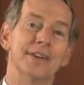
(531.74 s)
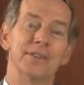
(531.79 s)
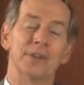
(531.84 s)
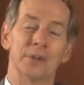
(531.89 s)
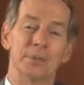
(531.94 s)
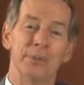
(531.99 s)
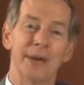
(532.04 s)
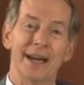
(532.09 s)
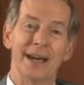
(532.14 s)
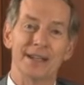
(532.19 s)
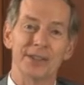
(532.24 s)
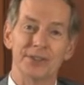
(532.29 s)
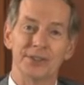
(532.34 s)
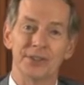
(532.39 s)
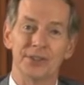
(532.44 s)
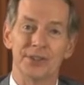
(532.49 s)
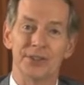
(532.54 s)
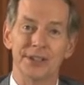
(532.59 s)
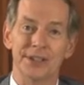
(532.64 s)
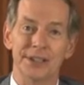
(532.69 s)
for the past
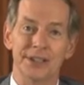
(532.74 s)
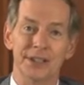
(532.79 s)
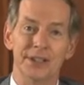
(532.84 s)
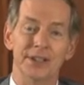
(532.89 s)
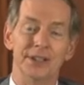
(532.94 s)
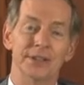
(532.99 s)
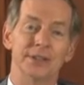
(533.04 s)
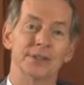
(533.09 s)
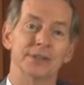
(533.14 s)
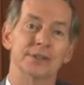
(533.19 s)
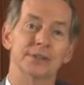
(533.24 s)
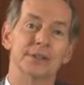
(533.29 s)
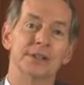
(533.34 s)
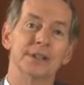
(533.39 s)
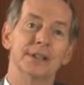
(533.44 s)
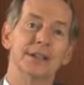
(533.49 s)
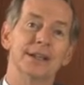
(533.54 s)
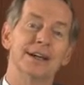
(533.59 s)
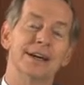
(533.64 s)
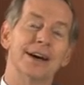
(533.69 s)
30 years.
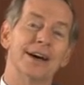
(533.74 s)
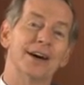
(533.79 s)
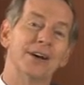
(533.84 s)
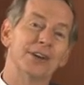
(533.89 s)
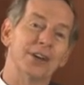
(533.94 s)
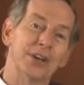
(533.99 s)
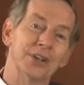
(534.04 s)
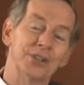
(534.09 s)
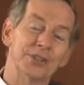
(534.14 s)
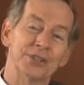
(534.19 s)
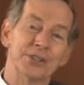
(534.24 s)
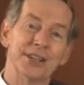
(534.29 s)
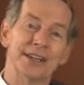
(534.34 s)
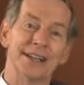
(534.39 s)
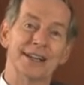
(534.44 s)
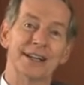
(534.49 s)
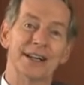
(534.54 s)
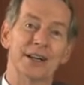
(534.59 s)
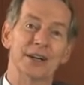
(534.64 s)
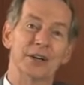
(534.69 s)
Another
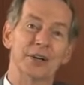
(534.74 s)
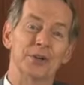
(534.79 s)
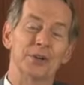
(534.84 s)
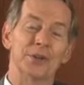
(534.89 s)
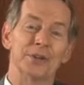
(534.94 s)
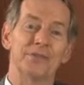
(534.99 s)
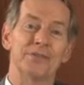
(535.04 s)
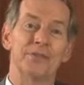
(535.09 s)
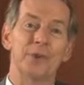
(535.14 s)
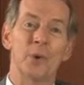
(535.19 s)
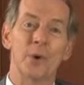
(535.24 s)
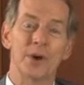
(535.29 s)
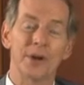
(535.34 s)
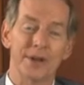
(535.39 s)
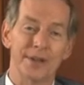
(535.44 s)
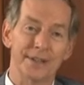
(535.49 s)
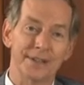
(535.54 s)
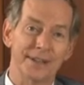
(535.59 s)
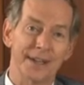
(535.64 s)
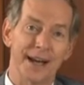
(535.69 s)
study included
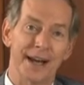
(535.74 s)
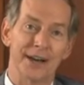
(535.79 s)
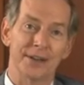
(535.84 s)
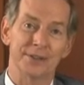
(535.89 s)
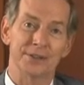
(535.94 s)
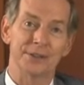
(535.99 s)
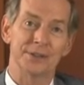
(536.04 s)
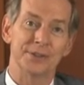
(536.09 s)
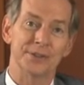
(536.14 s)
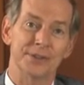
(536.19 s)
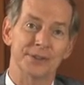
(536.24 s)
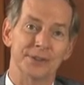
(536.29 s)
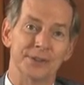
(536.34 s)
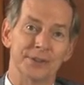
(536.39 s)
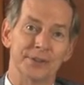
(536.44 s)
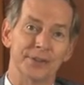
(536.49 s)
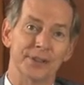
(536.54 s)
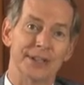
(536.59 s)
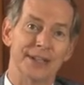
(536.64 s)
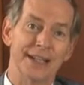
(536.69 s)
400,000
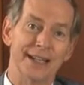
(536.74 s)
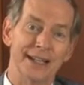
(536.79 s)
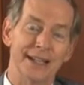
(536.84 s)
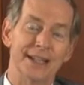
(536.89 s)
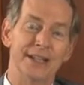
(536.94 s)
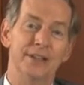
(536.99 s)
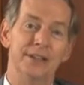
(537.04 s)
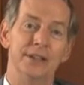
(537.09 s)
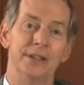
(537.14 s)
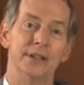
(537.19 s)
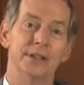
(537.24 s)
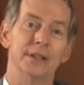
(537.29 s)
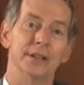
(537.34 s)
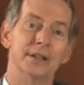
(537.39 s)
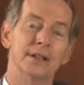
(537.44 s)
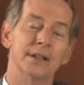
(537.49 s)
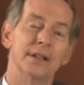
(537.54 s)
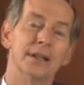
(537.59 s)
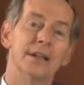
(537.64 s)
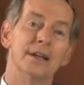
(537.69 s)
children in India.